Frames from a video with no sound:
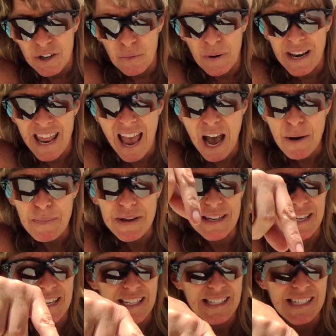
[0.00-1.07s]
What happened
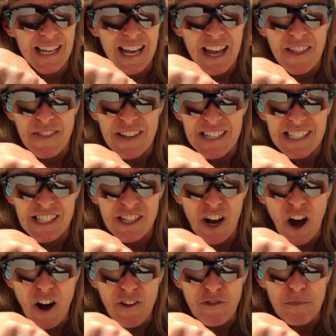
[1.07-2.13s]
is this
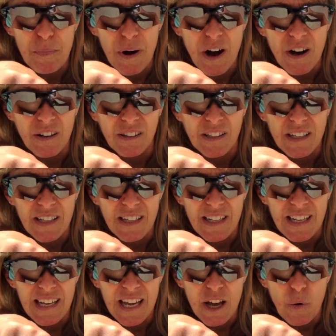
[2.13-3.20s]
golf ball
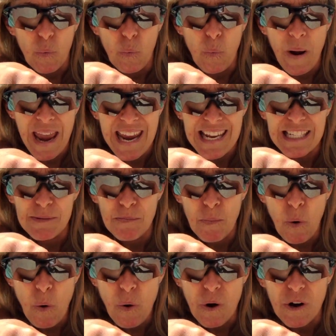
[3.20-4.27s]
weighs
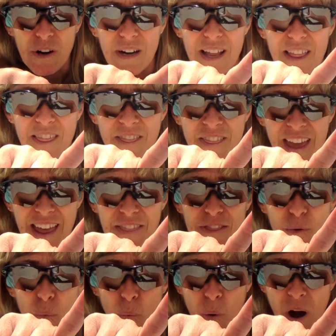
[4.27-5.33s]
more than
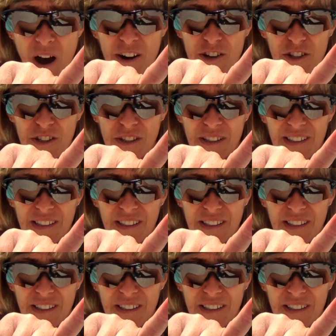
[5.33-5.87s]
the water.